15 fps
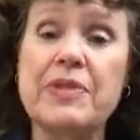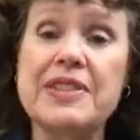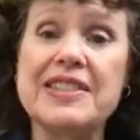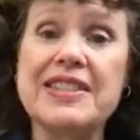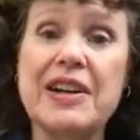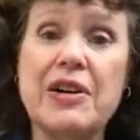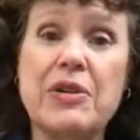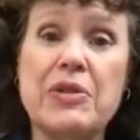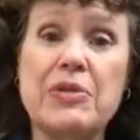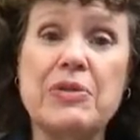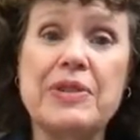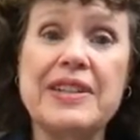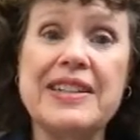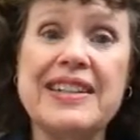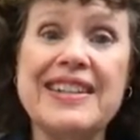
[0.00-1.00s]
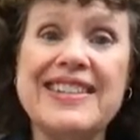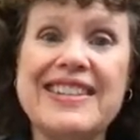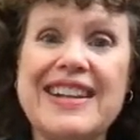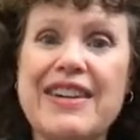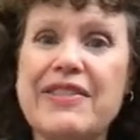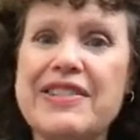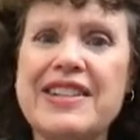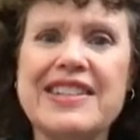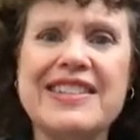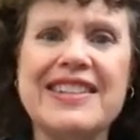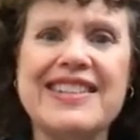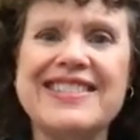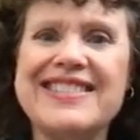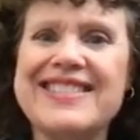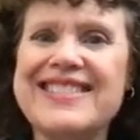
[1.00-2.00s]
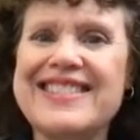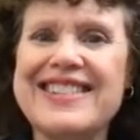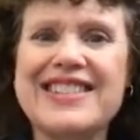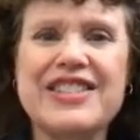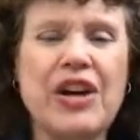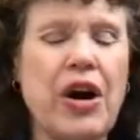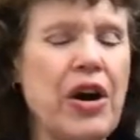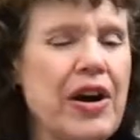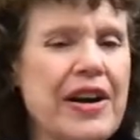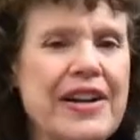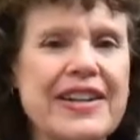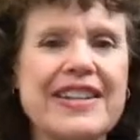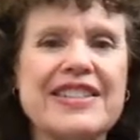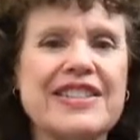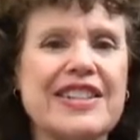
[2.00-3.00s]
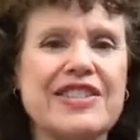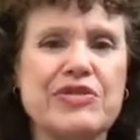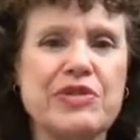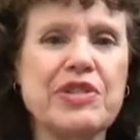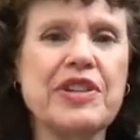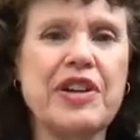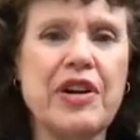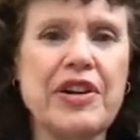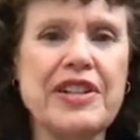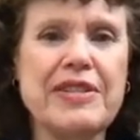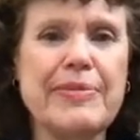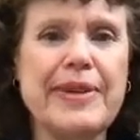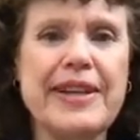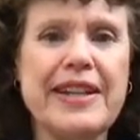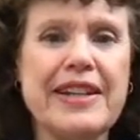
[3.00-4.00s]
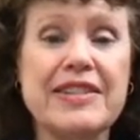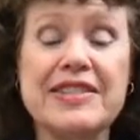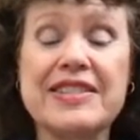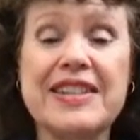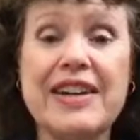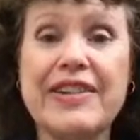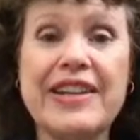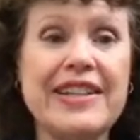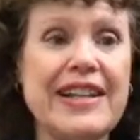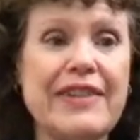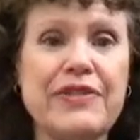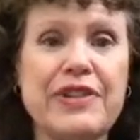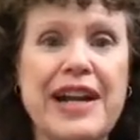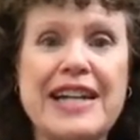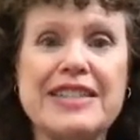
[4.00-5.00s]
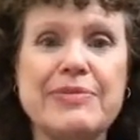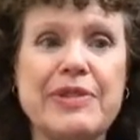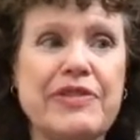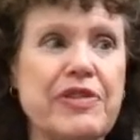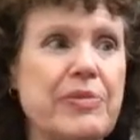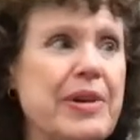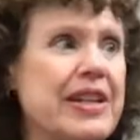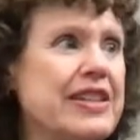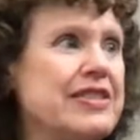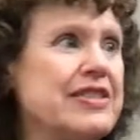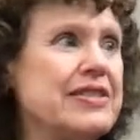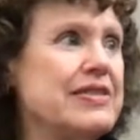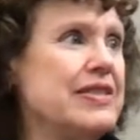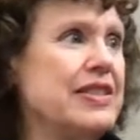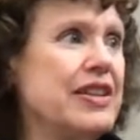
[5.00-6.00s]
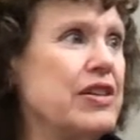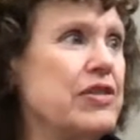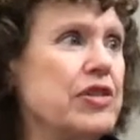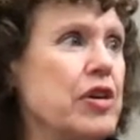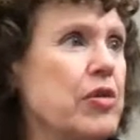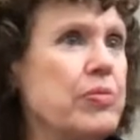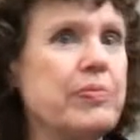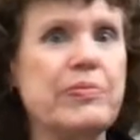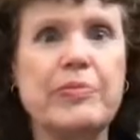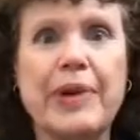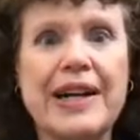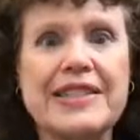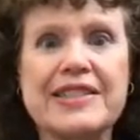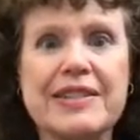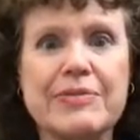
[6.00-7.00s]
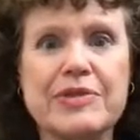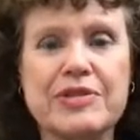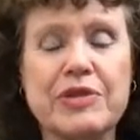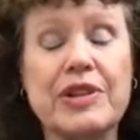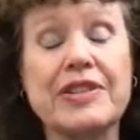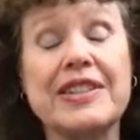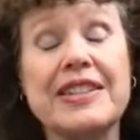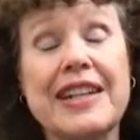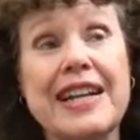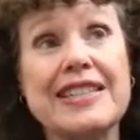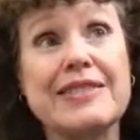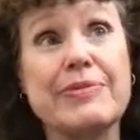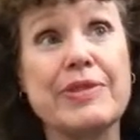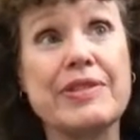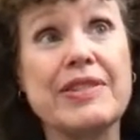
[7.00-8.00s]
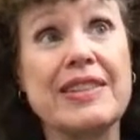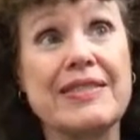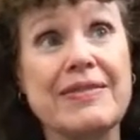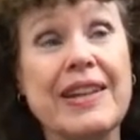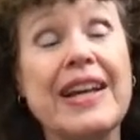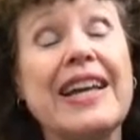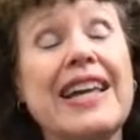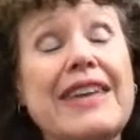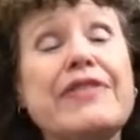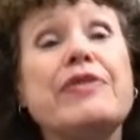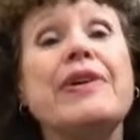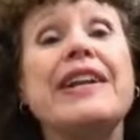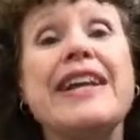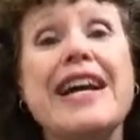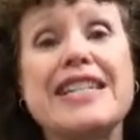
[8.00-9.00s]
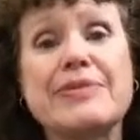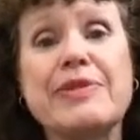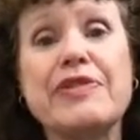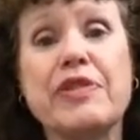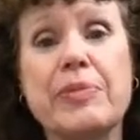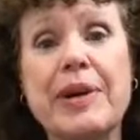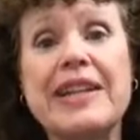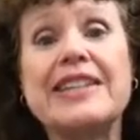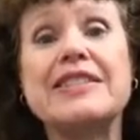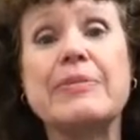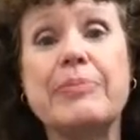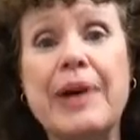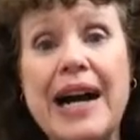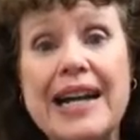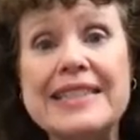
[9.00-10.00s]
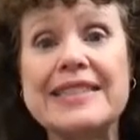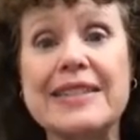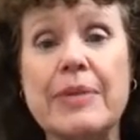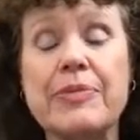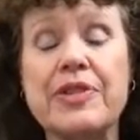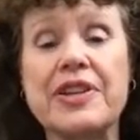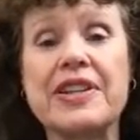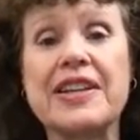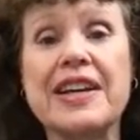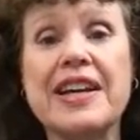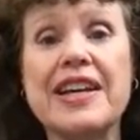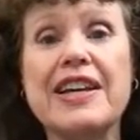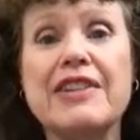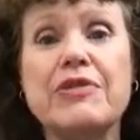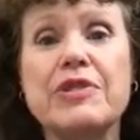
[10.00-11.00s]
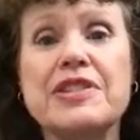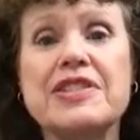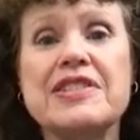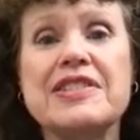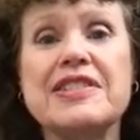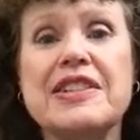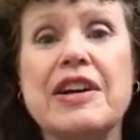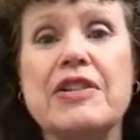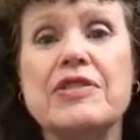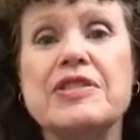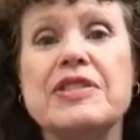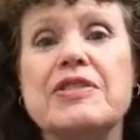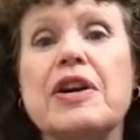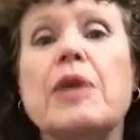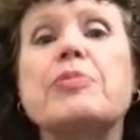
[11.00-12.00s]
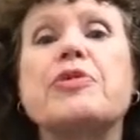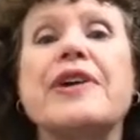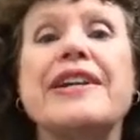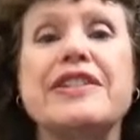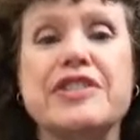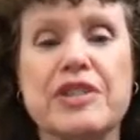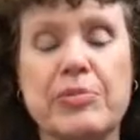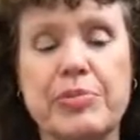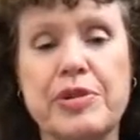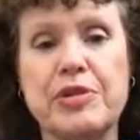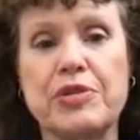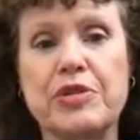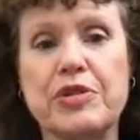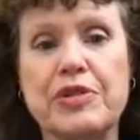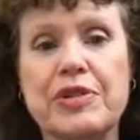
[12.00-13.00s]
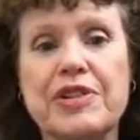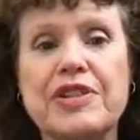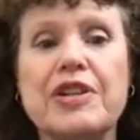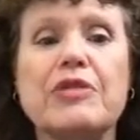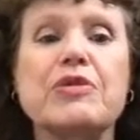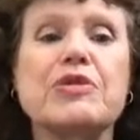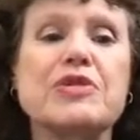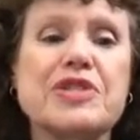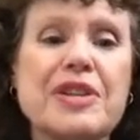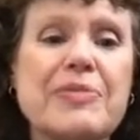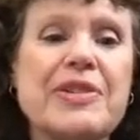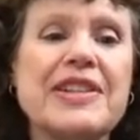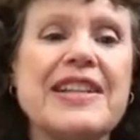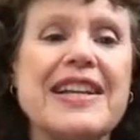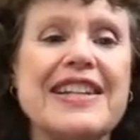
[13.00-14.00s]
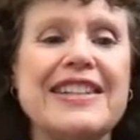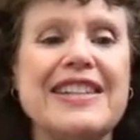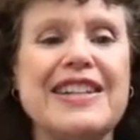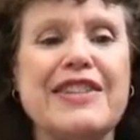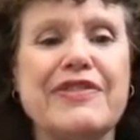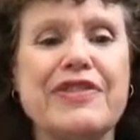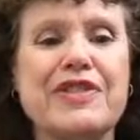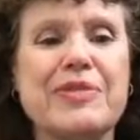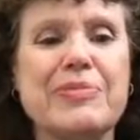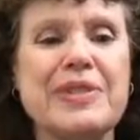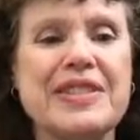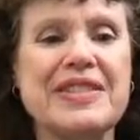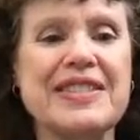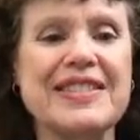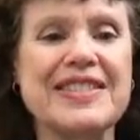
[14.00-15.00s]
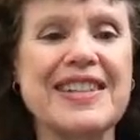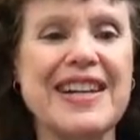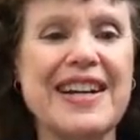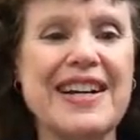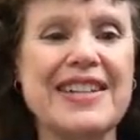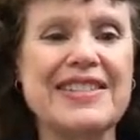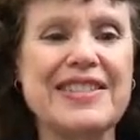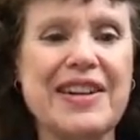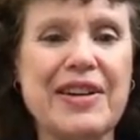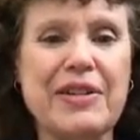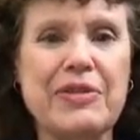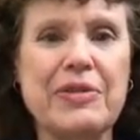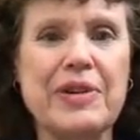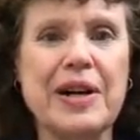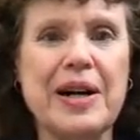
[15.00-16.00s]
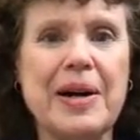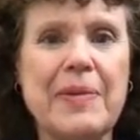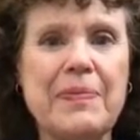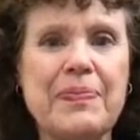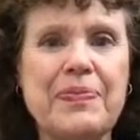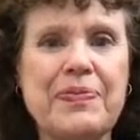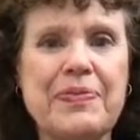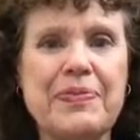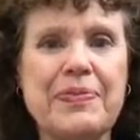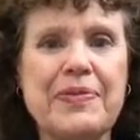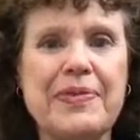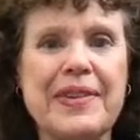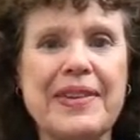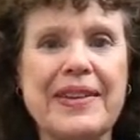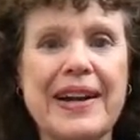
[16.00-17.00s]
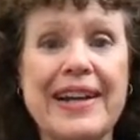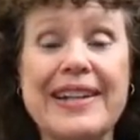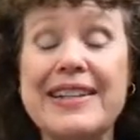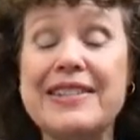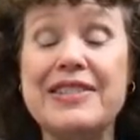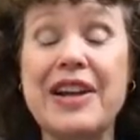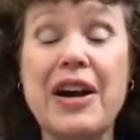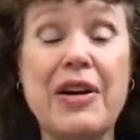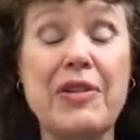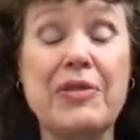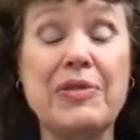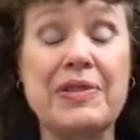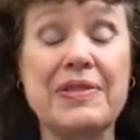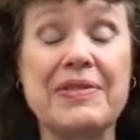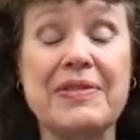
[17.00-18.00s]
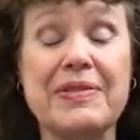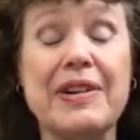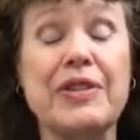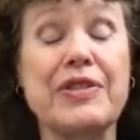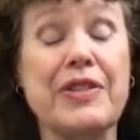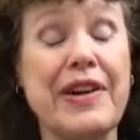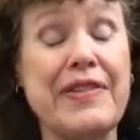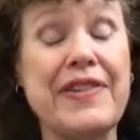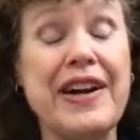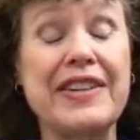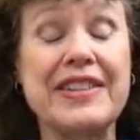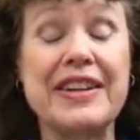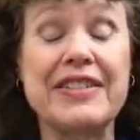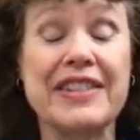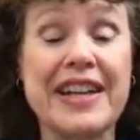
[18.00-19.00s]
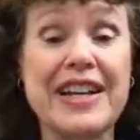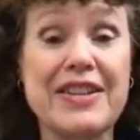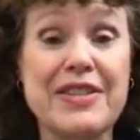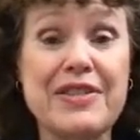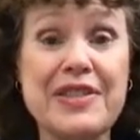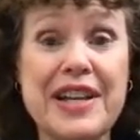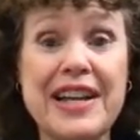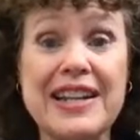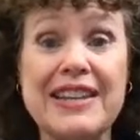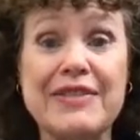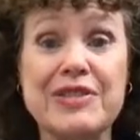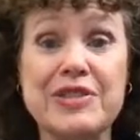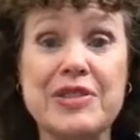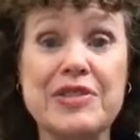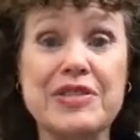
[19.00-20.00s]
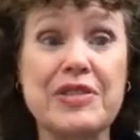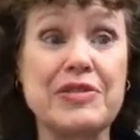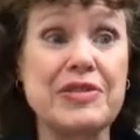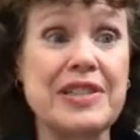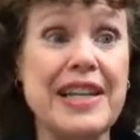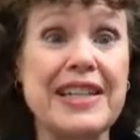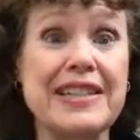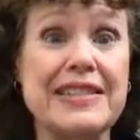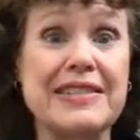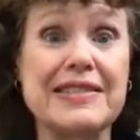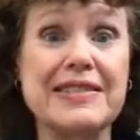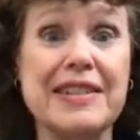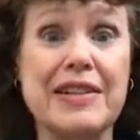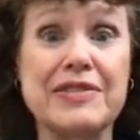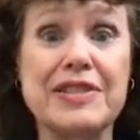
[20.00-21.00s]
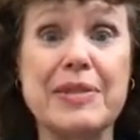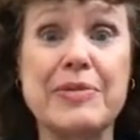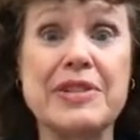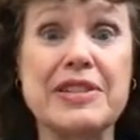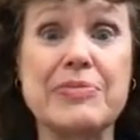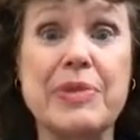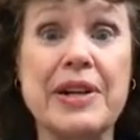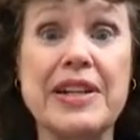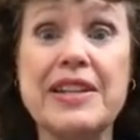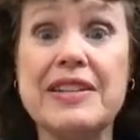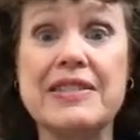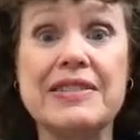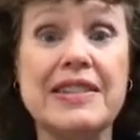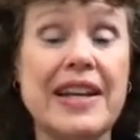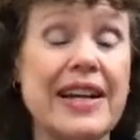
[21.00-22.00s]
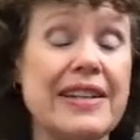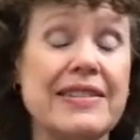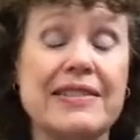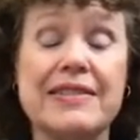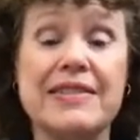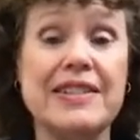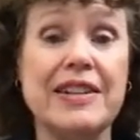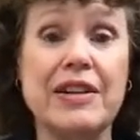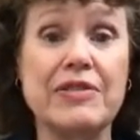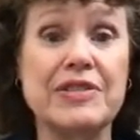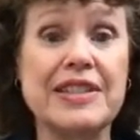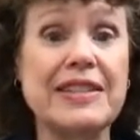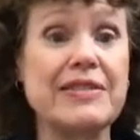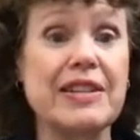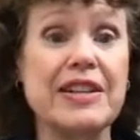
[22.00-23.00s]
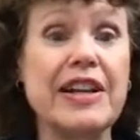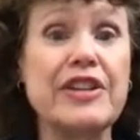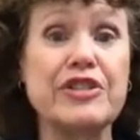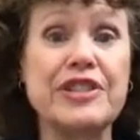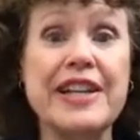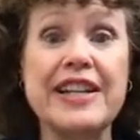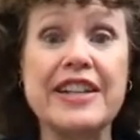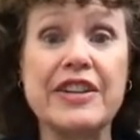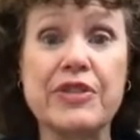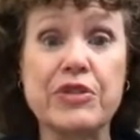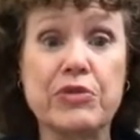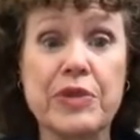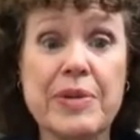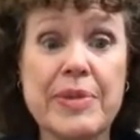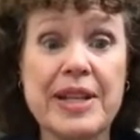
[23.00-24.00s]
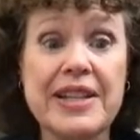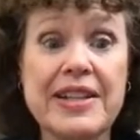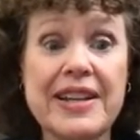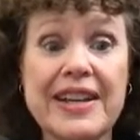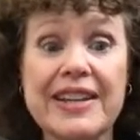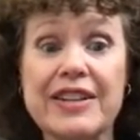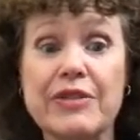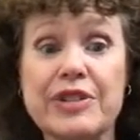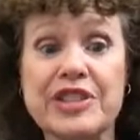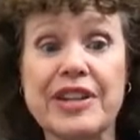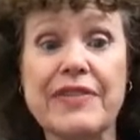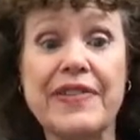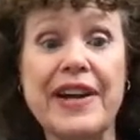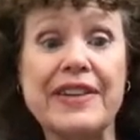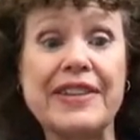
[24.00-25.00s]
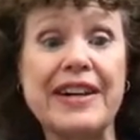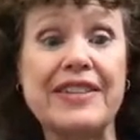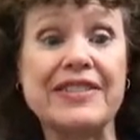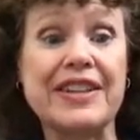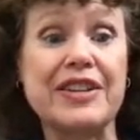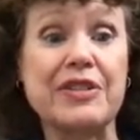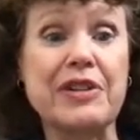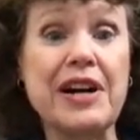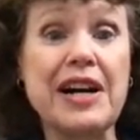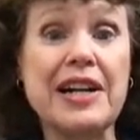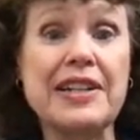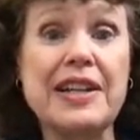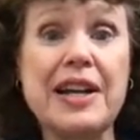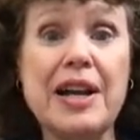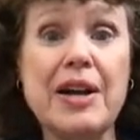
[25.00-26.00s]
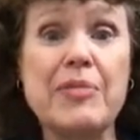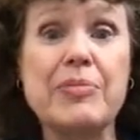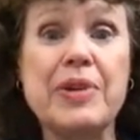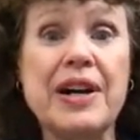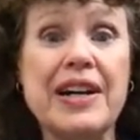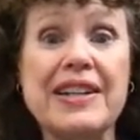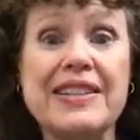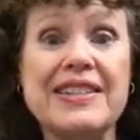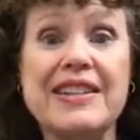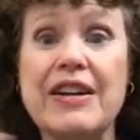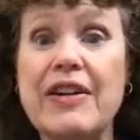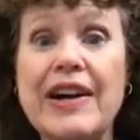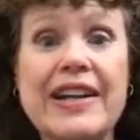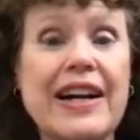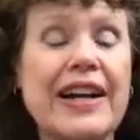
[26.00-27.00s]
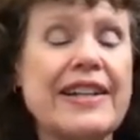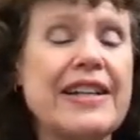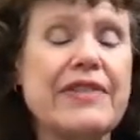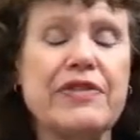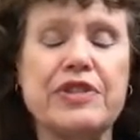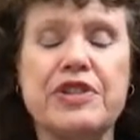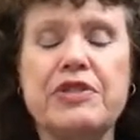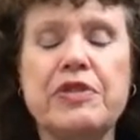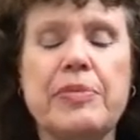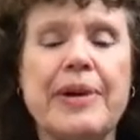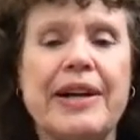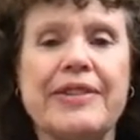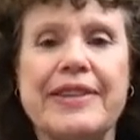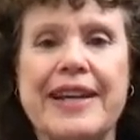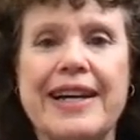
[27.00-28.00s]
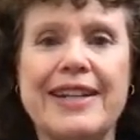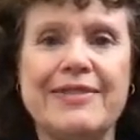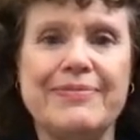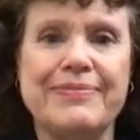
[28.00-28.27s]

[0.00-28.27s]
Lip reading: So it's hard. It's really hard in the beginning because no, he never asked me for money to go buy something. Well, he'd asked, even when he asked me for money to buy something, it was to upgrade his computer, or something that he needed for the business. So I didn't know, although I found out later that he was also taking some of this money and entertaining other women, which I found out later on. But I never knew about that.